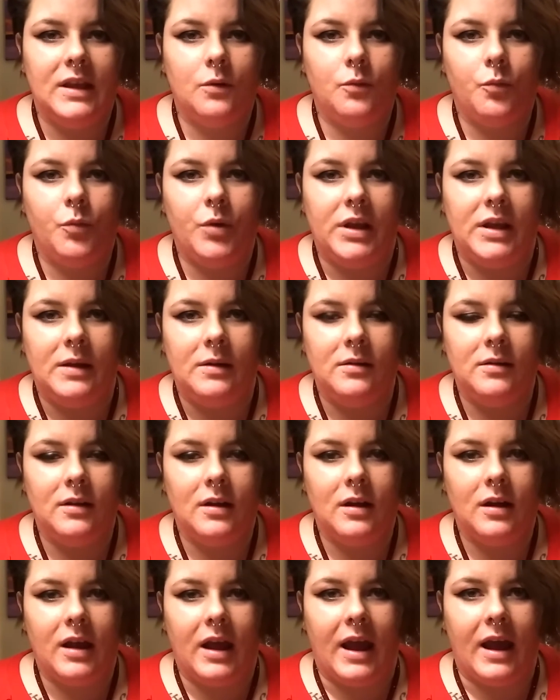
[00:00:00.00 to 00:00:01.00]
we
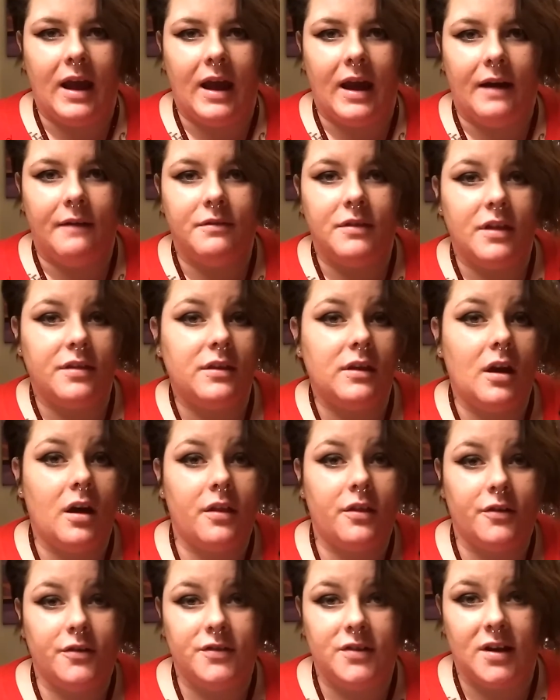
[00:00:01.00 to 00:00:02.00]
have that the
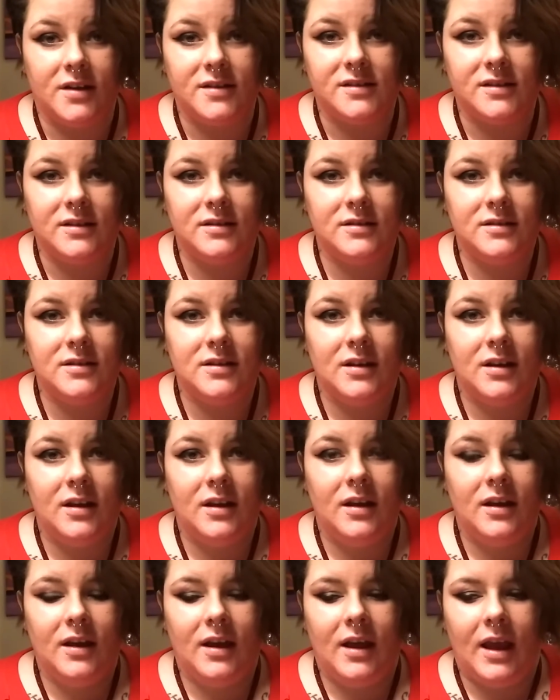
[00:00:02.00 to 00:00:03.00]
other doesn't.
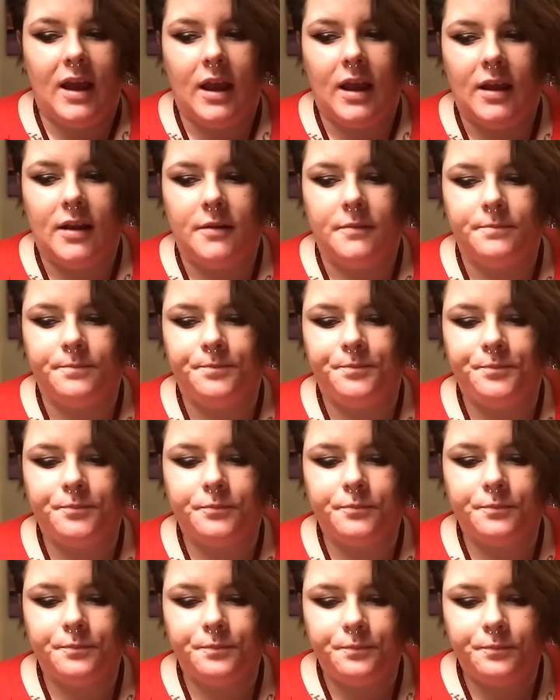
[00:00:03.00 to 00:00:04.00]
And
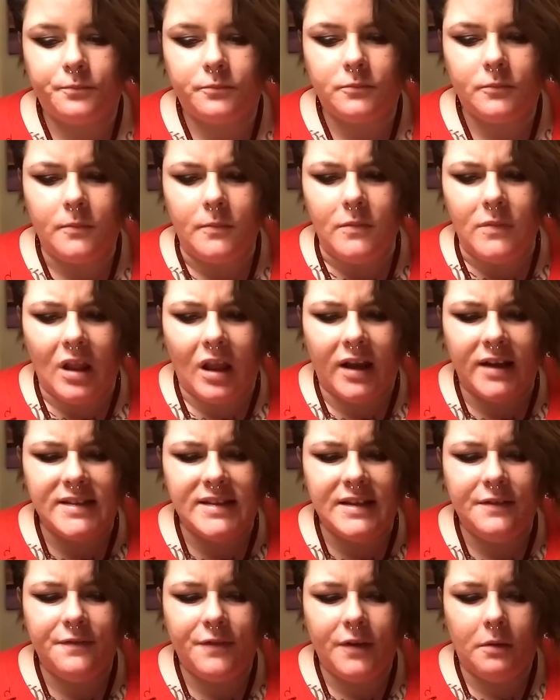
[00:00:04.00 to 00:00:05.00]
I
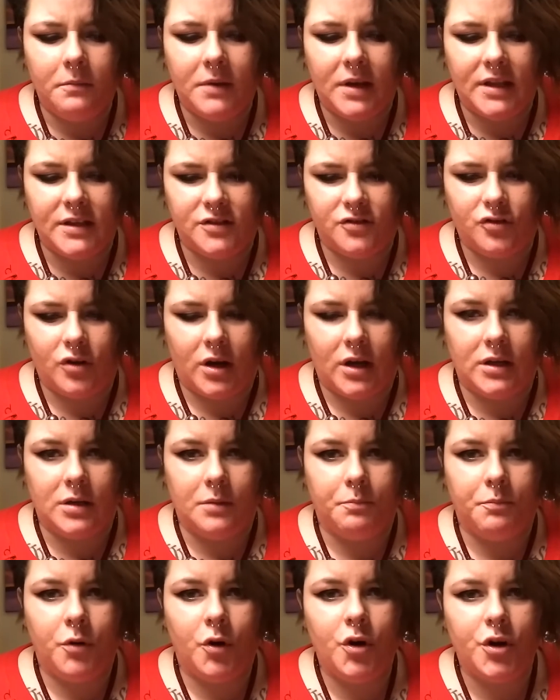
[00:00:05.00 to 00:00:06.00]
see feminists trying to
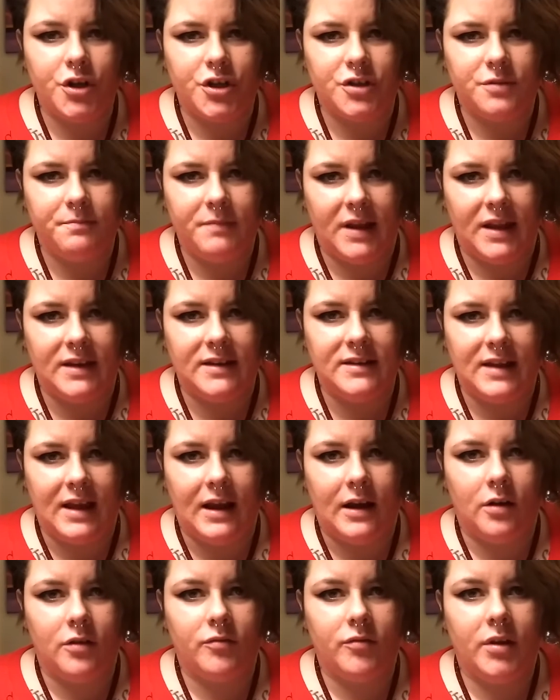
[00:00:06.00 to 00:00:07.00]
push men
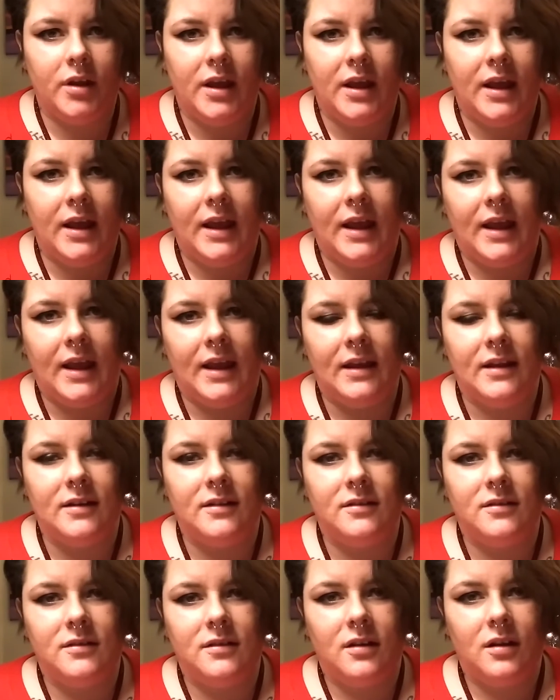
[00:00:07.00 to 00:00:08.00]
down
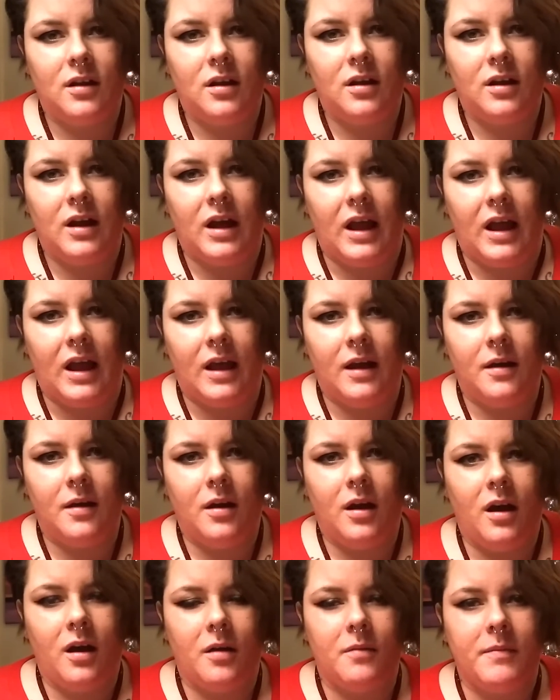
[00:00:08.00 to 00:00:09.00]
and
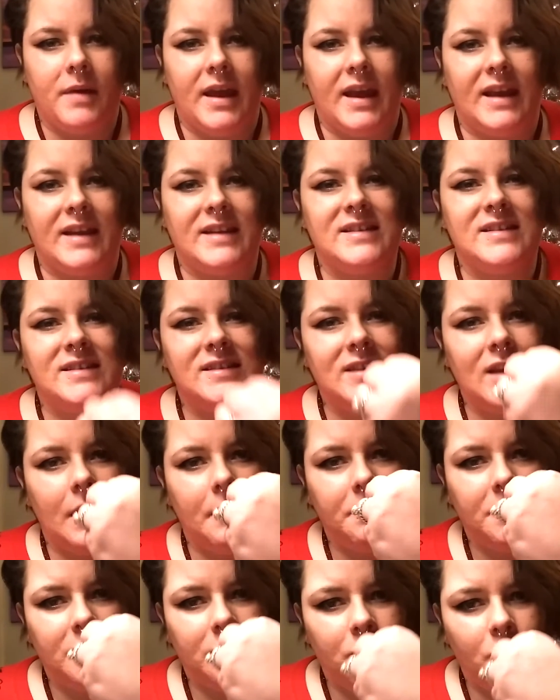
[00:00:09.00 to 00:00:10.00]

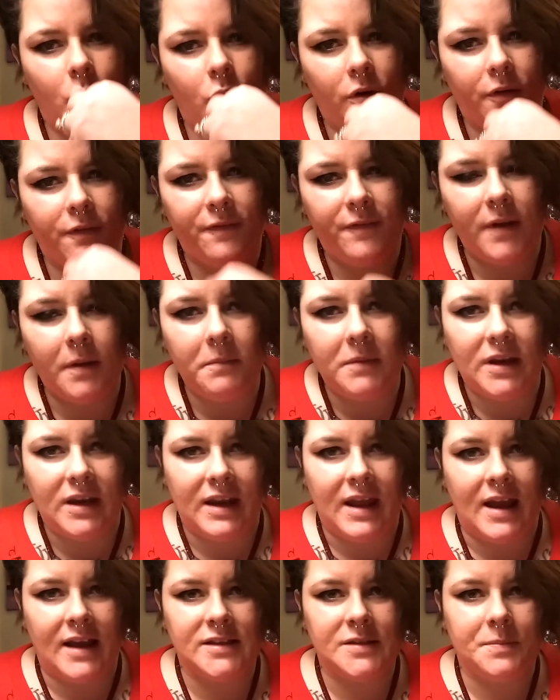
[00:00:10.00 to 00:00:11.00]
accept more feminine
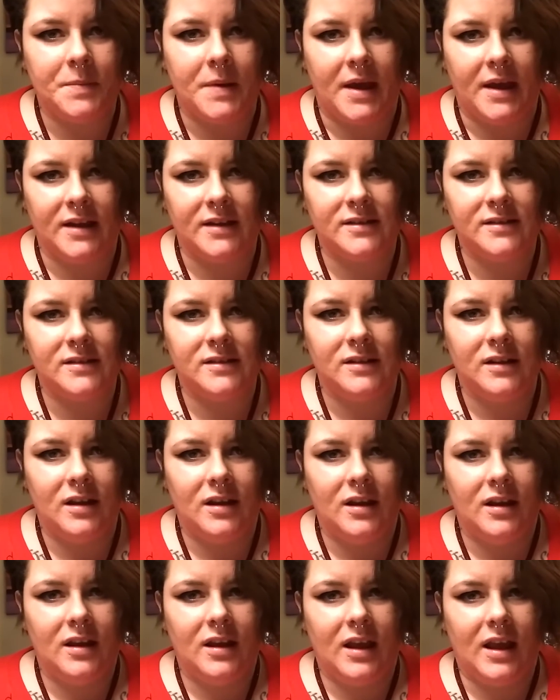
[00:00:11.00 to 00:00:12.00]
aspects
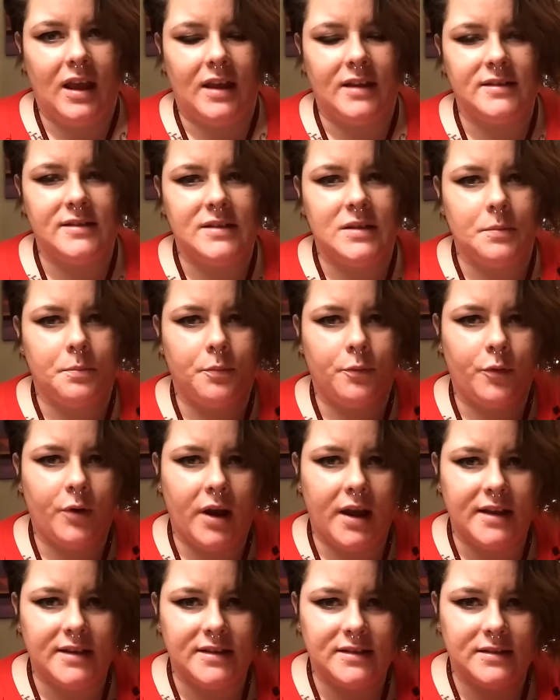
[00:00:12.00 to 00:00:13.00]
and
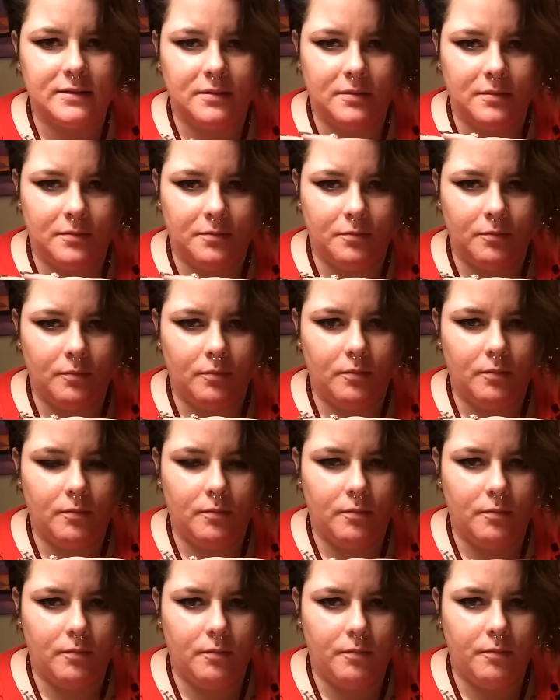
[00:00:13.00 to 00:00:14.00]
suppress
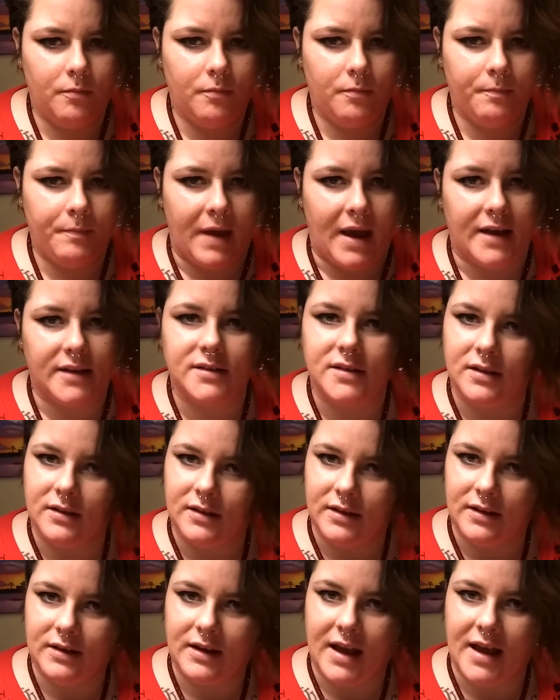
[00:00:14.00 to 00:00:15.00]
masculine